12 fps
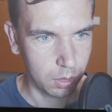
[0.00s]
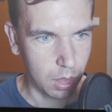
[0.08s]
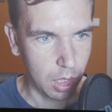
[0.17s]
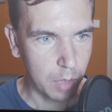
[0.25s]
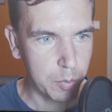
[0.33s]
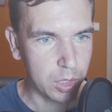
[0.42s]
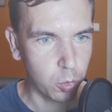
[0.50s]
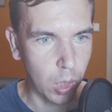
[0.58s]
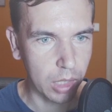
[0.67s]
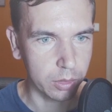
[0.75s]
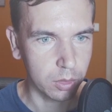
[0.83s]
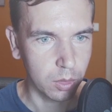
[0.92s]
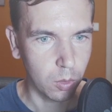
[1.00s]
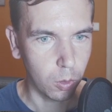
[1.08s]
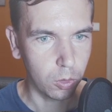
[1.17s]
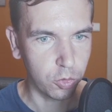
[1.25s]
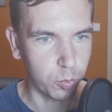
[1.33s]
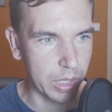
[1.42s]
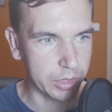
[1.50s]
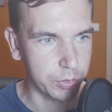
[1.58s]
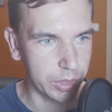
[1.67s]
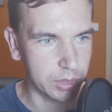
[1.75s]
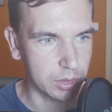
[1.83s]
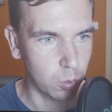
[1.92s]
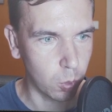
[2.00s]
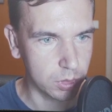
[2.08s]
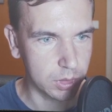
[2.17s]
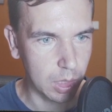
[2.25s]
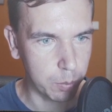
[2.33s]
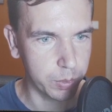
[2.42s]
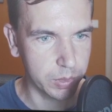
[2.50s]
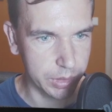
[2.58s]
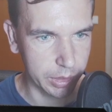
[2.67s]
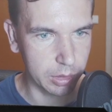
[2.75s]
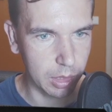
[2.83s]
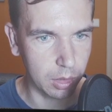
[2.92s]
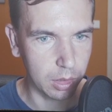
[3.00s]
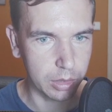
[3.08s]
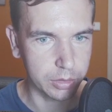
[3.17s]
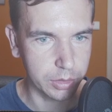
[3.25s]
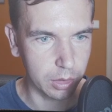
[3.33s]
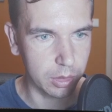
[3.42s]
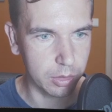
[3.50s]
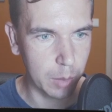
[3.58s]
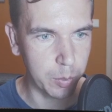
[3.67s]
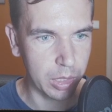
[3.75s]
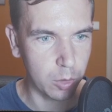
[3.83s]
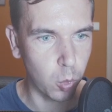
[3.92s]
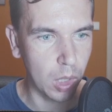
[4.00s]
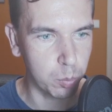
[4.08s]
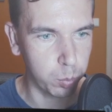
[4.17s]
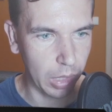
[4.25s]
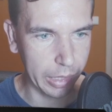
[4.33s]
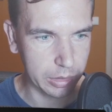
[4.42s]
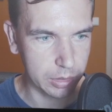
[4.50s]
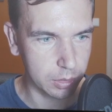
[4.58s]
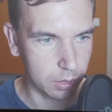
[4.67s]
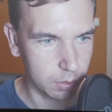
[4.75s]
Element One, all of Matrix, WhatsApp, Signal and Telegram in one place.